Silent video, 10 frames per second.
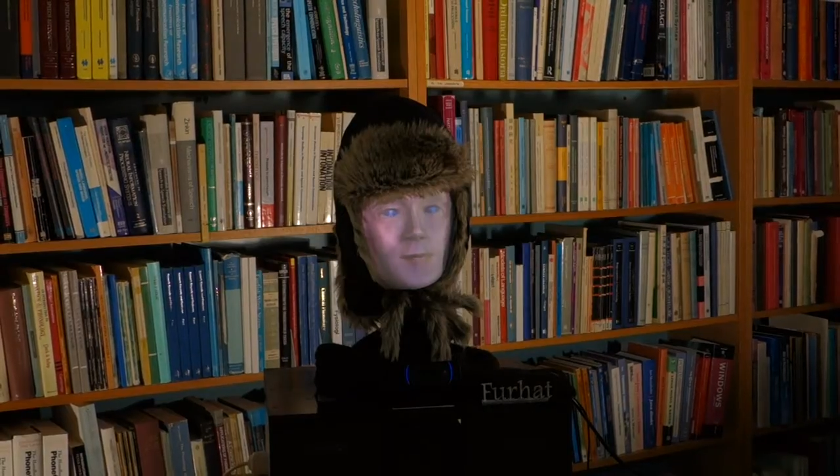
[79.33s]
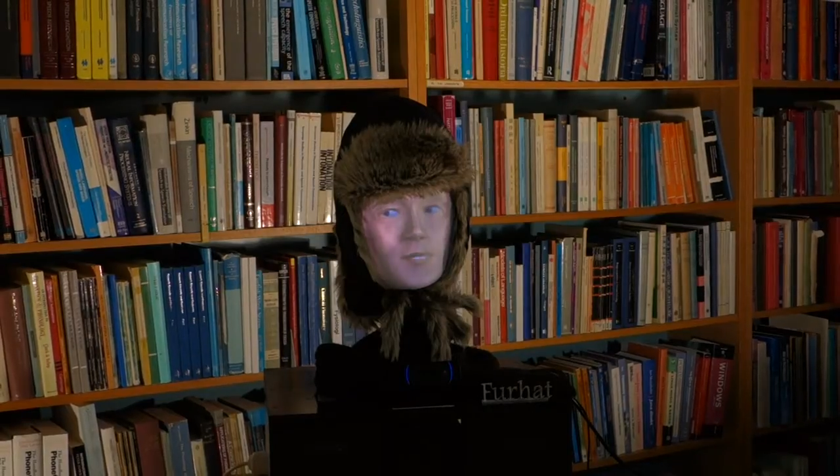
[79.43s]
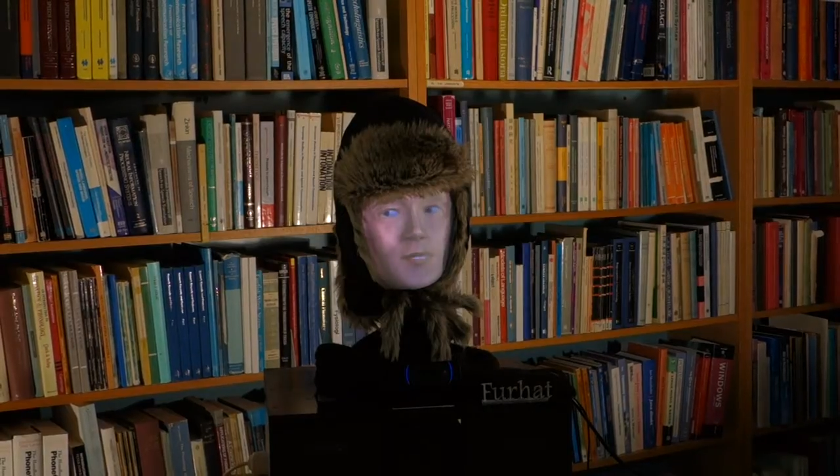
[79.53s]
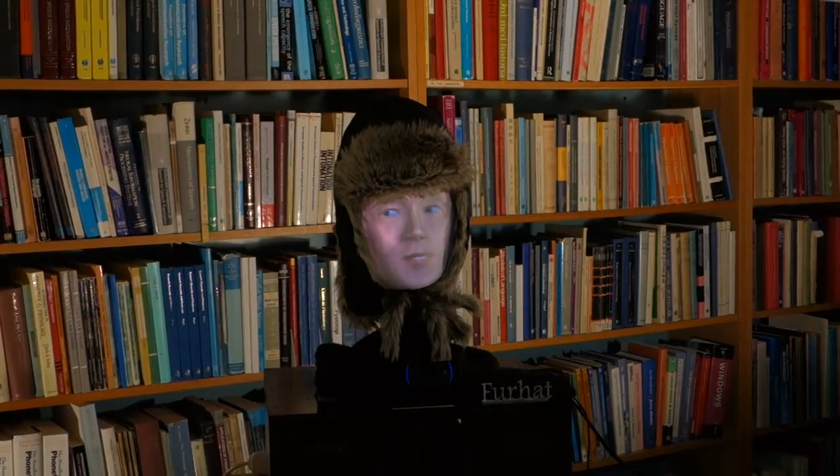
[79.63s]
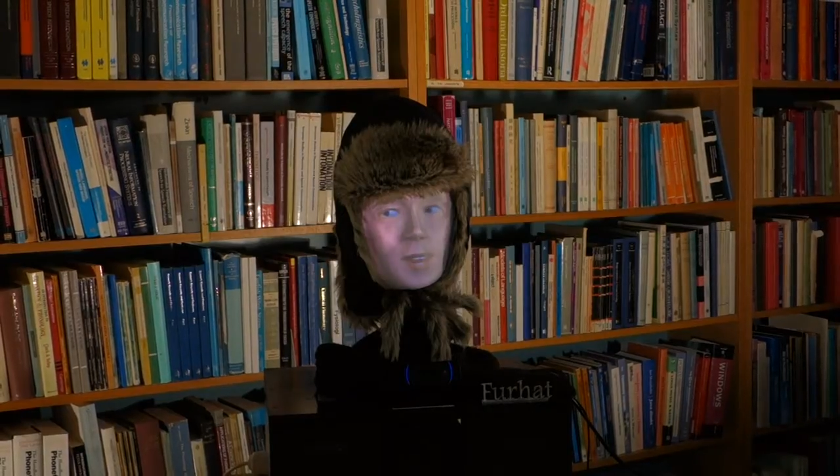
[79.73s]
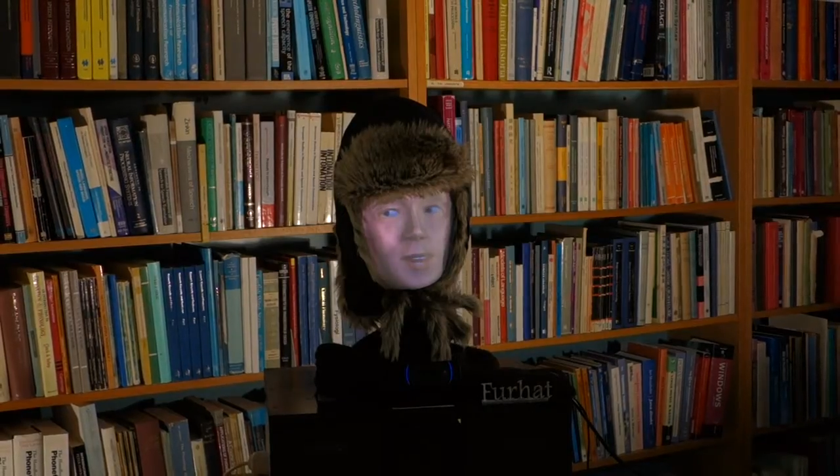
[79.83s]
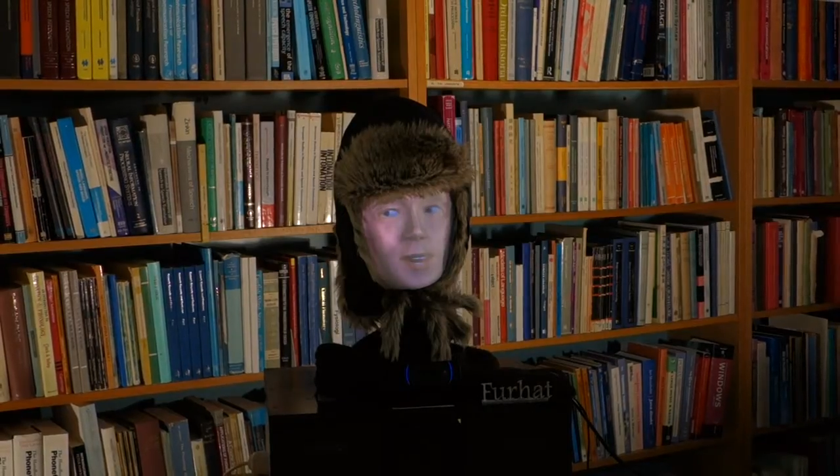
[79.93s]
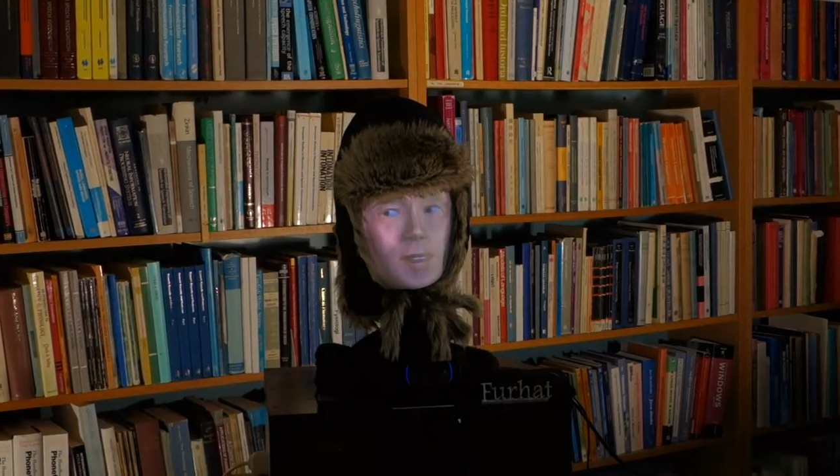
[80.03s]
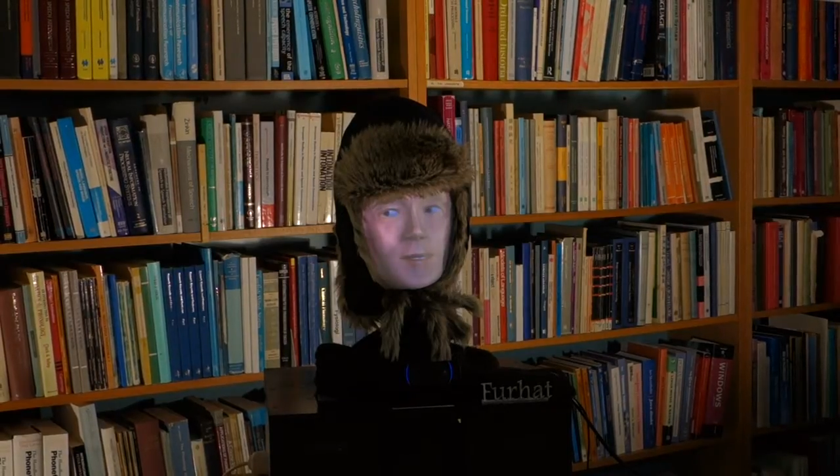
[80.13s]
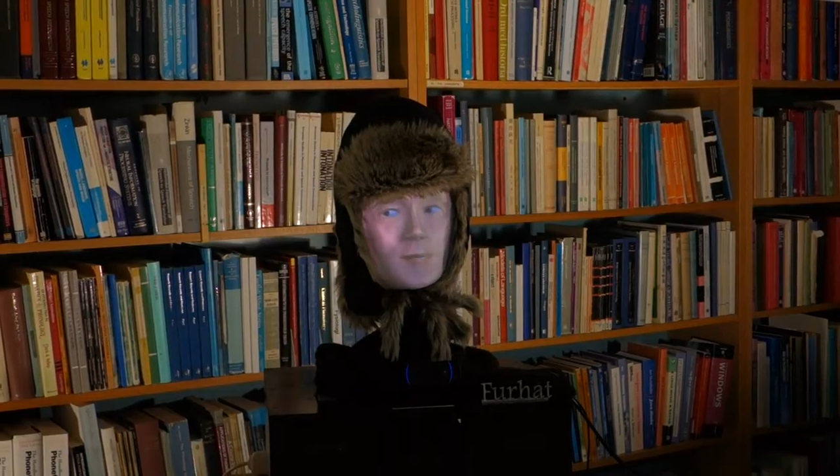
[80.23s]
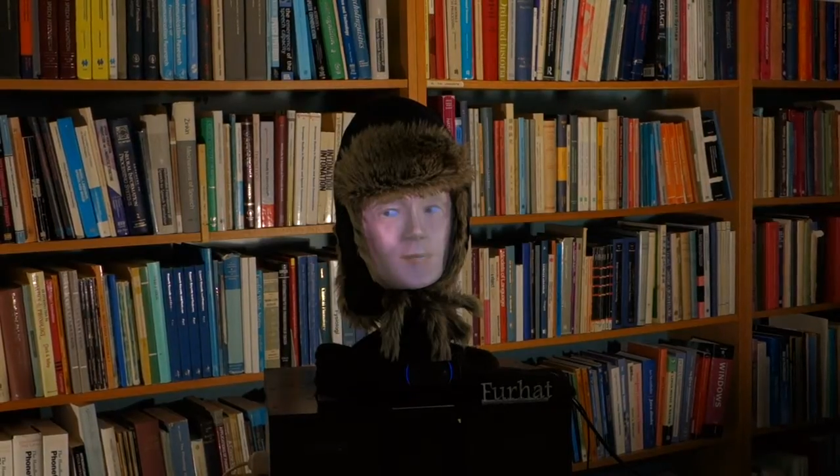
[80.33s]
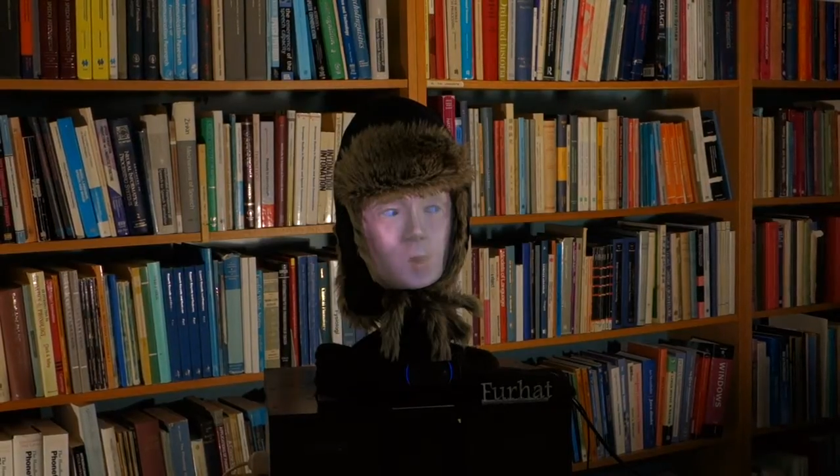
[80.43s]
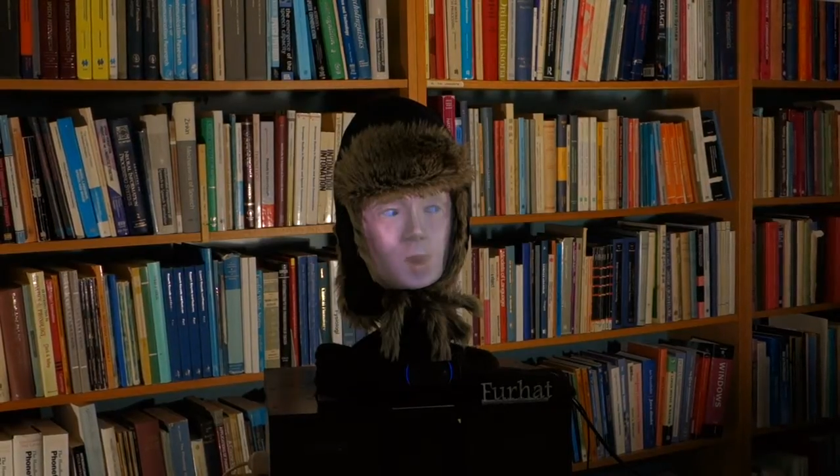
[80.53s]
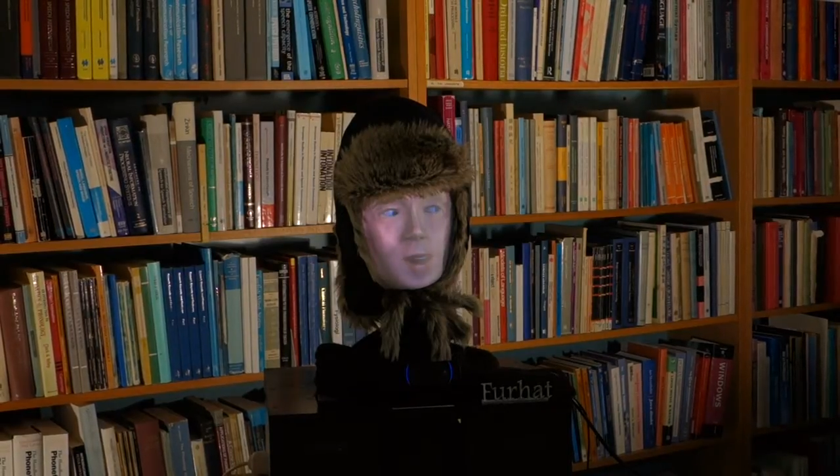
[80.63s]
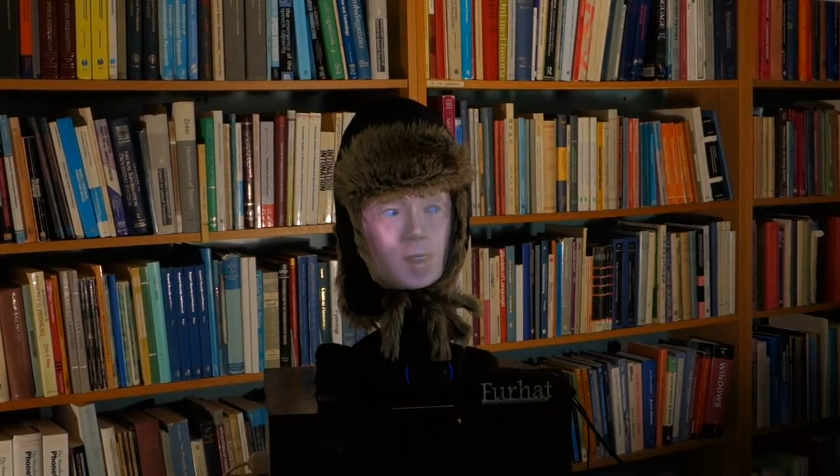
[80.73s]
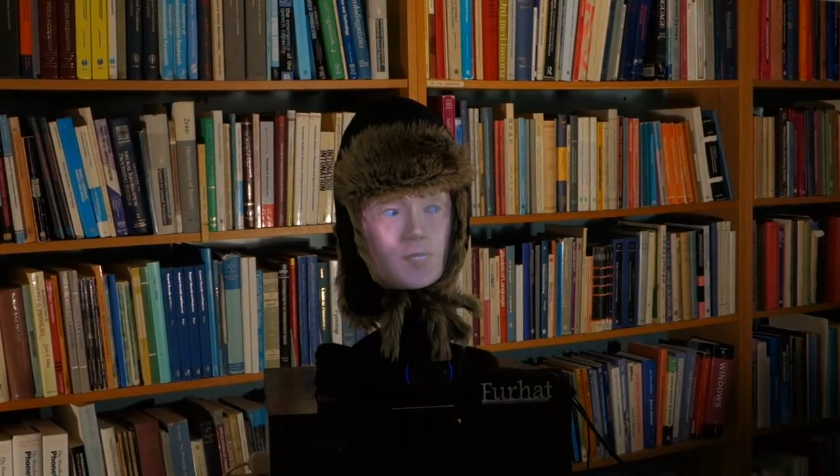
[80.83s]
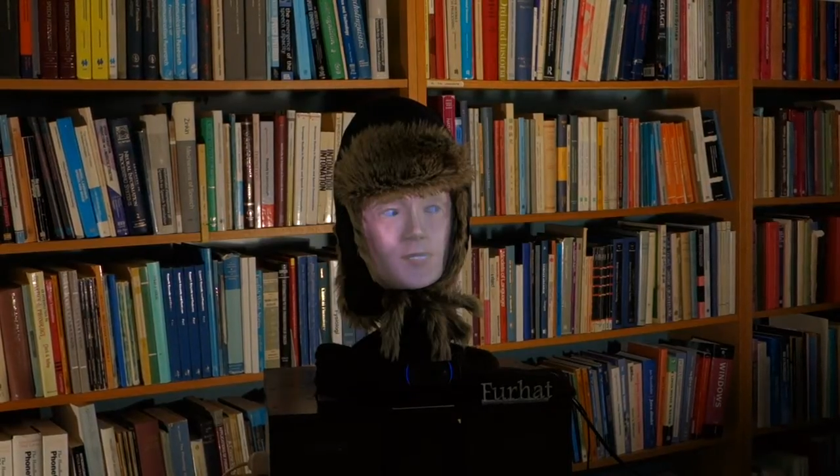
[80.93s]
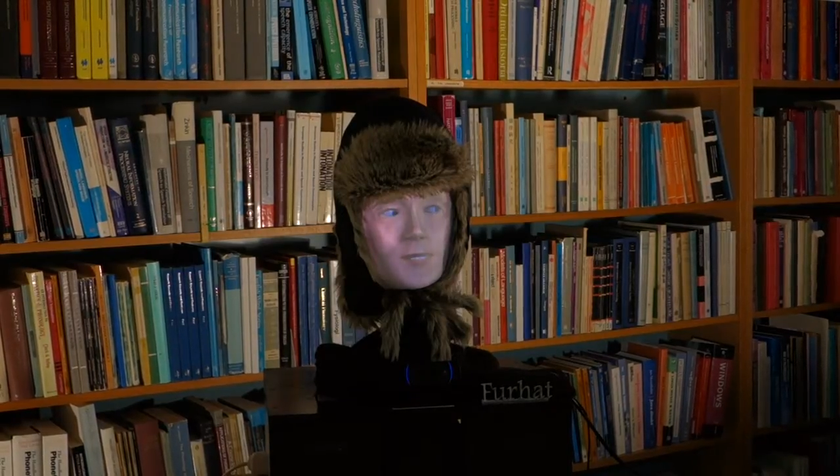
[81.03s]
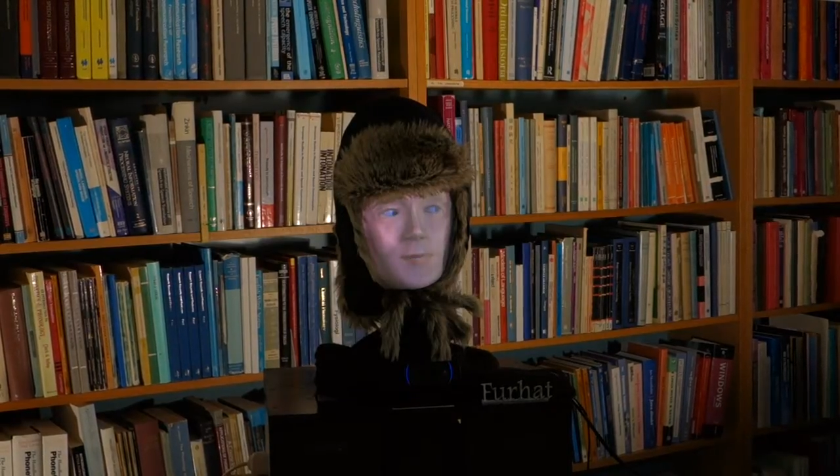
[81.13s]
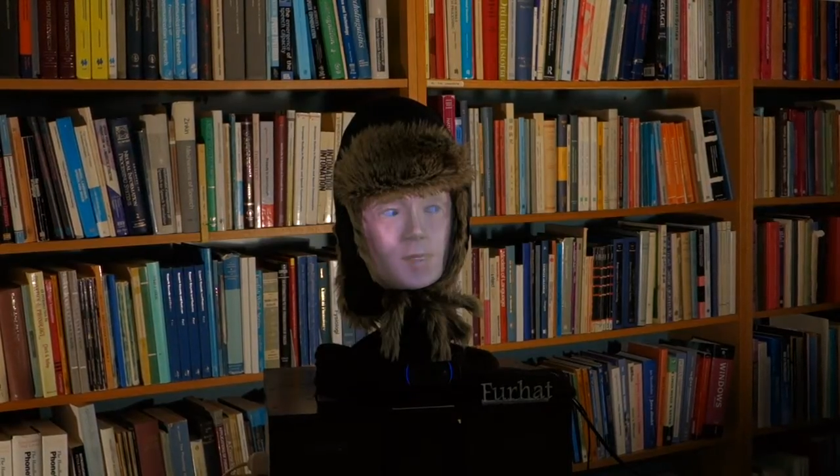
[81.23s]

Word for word: 15, 12,